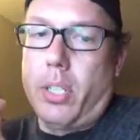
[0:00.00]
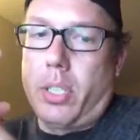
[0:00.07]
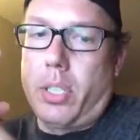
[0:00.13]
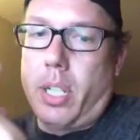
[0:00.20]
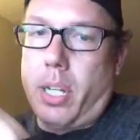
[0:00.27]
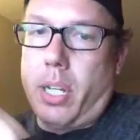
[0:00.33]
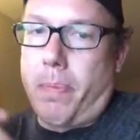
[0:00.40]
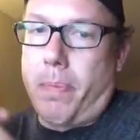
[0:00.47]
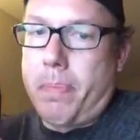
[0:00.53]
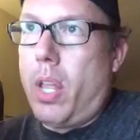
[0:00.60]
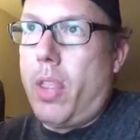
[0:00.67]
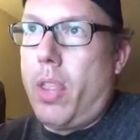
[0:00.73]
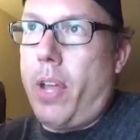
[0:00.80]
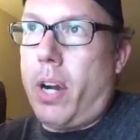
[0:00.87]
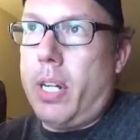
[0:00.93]
Here's the deal
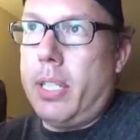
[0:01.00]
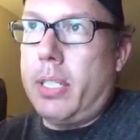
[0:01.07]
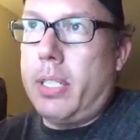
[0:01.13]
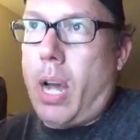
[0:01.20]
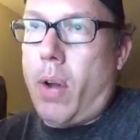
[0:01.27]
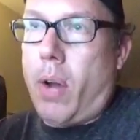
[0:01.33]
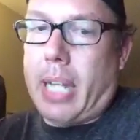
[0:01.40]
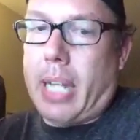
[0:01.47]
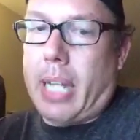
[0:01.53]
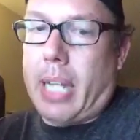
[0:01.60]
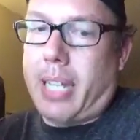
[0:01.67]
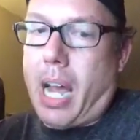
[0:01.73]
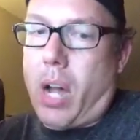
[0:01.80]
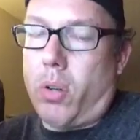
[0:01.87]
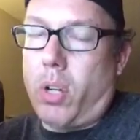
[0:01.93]
there is now, at
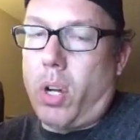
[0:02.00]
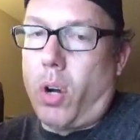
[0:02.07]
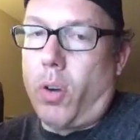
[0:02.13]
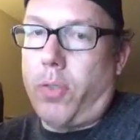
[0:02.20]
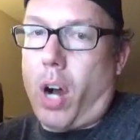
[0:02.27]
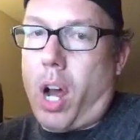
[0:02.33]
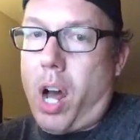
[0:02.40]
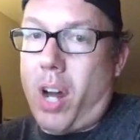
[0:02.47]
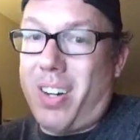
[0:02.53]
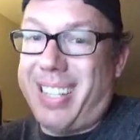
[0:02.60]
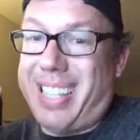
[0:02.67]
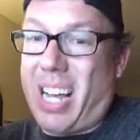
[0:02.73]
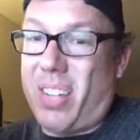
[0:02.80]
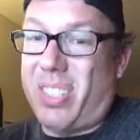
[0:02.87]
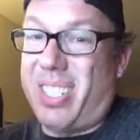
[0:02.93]
last count, over
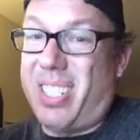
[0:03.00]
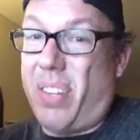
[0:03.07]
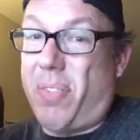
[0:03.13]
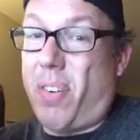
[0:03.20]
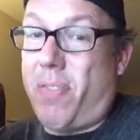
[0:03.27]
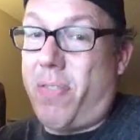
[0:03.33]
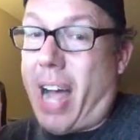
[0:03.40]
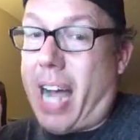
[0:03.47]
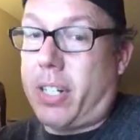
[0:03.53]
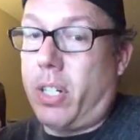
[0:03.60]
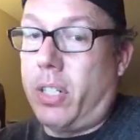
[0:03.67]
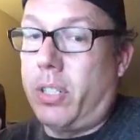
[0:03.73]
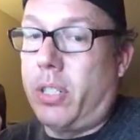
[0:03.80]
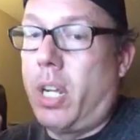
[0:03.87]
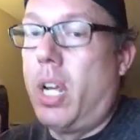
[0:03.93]
100,000 different
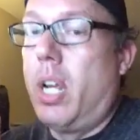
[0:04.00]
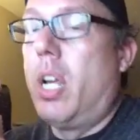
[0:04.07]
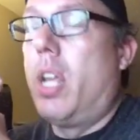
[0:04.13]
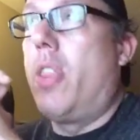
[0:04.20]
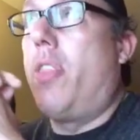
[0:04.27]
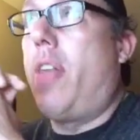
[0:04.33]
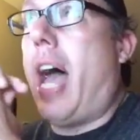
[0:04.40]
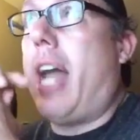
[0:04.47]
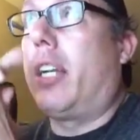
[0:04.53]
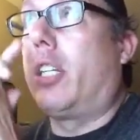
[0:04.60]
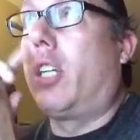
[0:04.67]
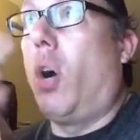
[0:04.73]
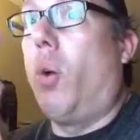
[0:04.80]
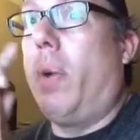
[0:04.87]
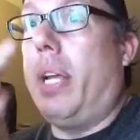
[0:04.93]
factors
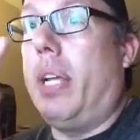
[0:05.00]
that go